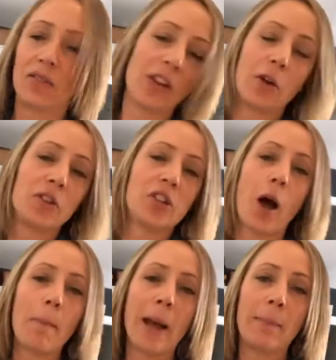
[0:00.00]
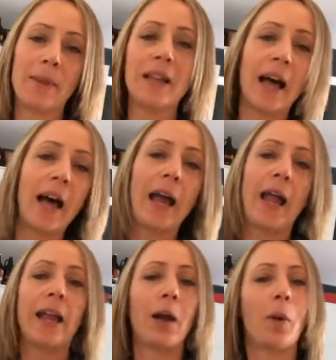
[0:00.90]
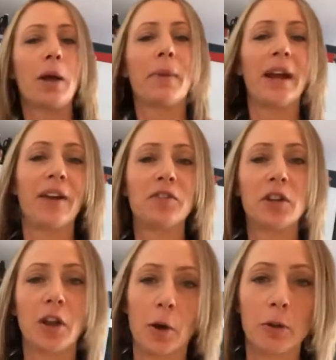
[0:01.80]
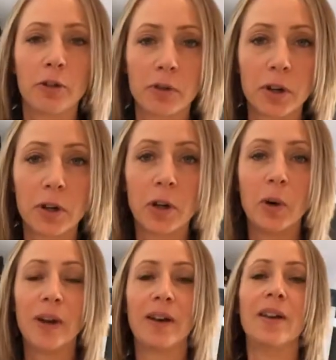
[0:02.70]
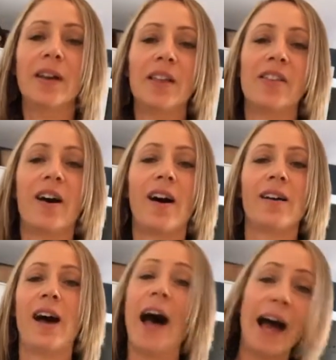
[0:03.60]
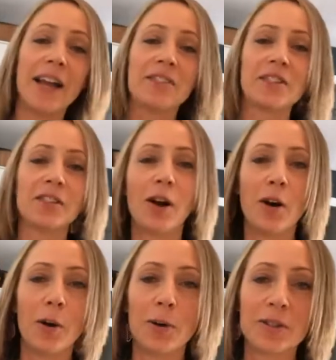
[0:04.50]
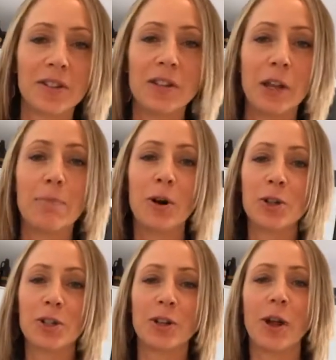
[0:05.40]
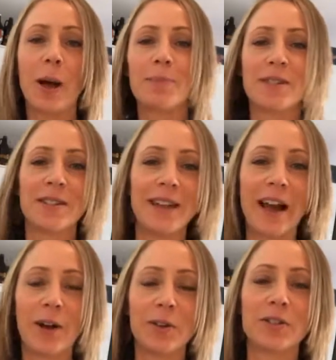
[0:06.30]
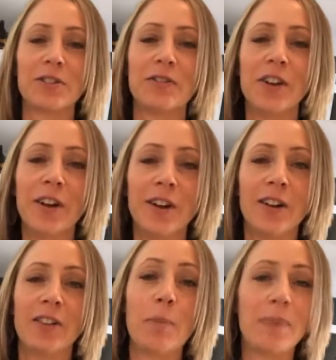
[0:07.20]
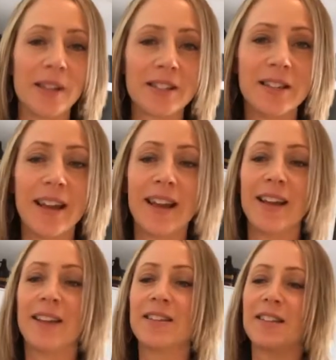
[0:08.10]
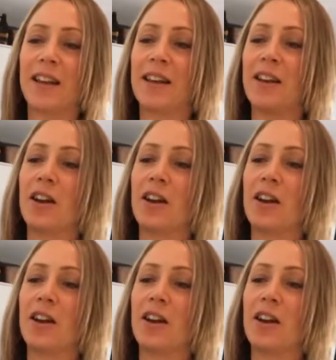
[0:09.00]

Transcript: the job might be like and what I'm gonna have to go through and the highs and lows and the emotional ups and downs of the business and,